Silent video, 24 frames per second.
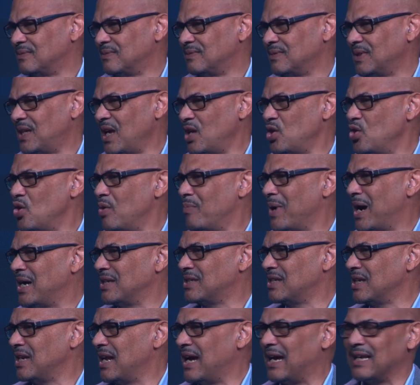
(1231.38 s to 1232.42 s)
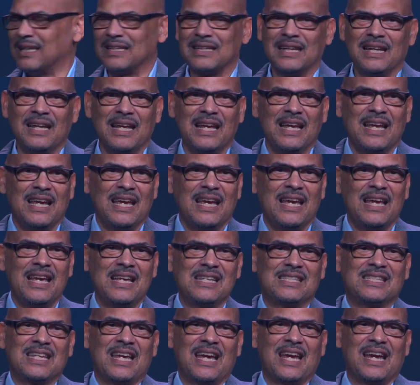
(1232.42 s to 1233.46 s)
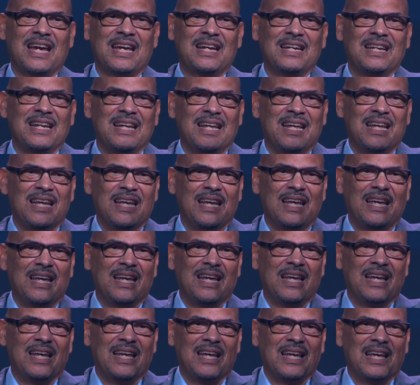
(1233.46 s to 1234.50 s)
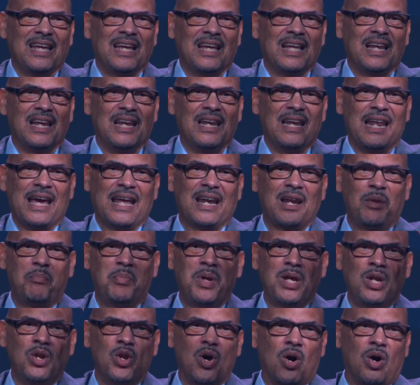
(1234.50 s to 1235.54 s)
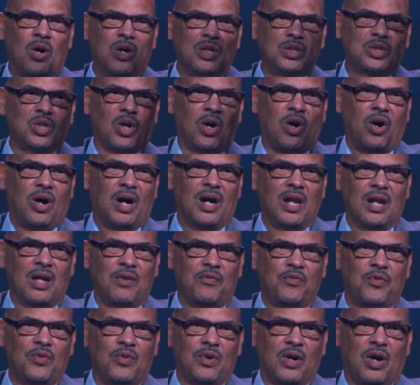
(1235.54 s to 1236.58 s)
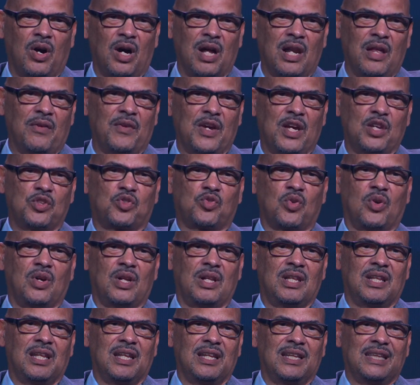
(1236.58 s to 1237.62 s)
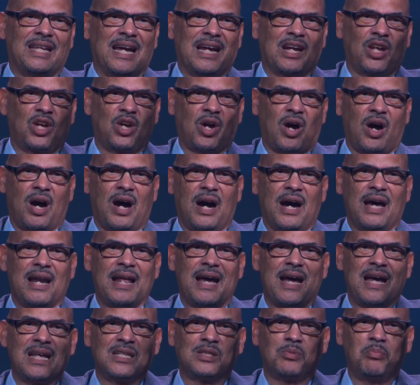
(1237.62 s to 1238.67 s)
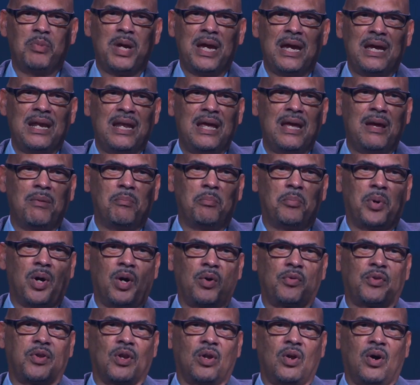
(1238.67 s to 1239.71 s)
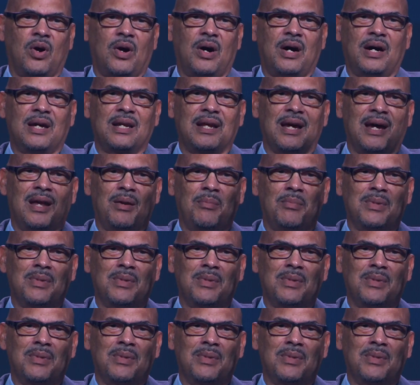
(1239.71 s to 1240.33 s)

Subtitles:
Can you imagine that? He said, "Let it be known to all of you, all of Israel, that God has made him both Lord and